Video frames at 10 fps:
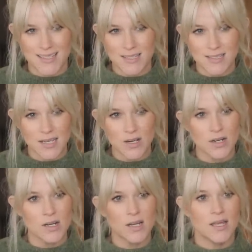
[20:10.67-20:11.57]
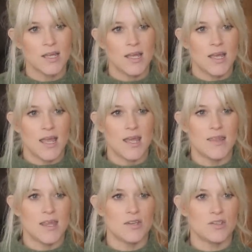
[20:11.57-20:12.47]
as a singer yeah
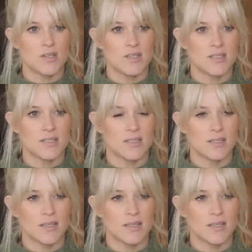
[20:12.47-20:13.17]
and then just